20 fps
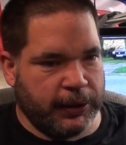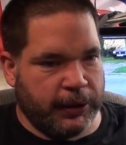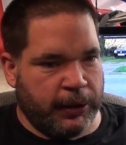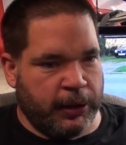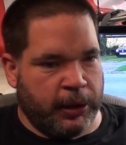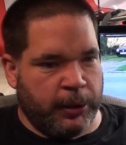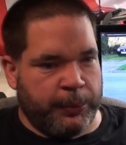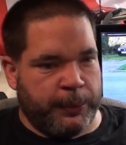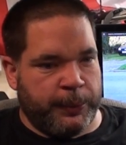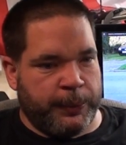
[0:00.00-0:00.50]

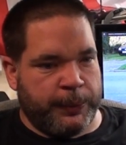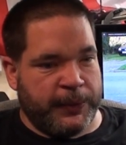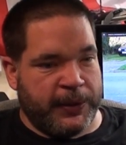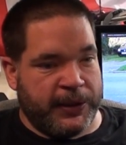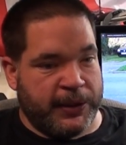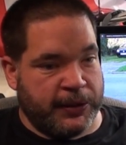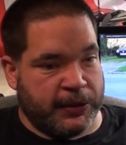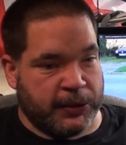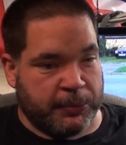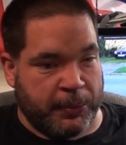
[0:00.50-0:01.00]
Um,
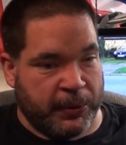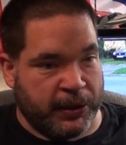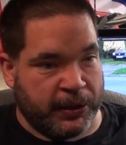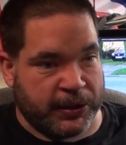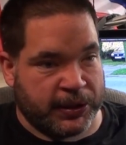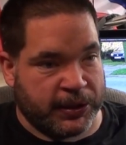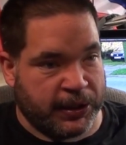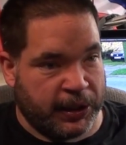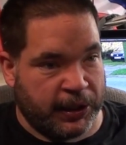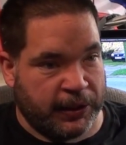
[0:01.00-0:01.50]
and then just build
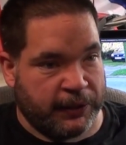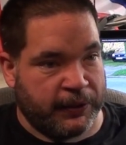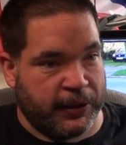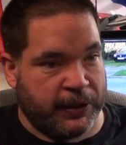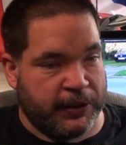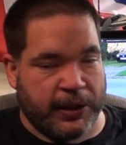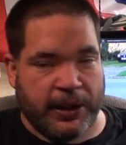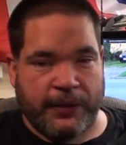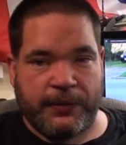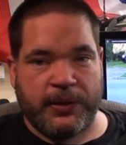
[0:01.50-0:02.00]
a city
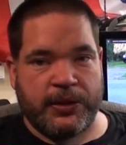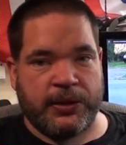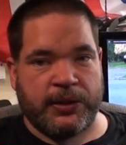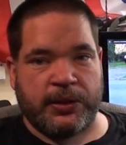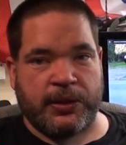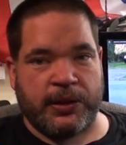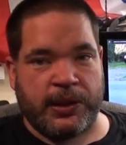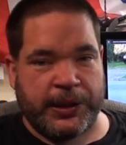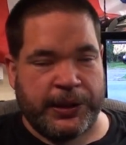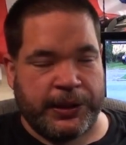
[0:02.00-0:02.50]
around it. I haven't
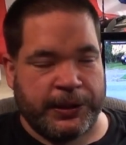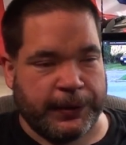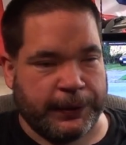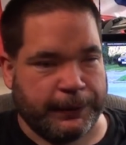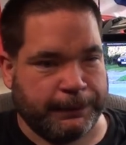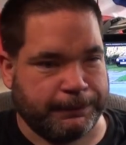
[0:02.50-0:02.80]
decided.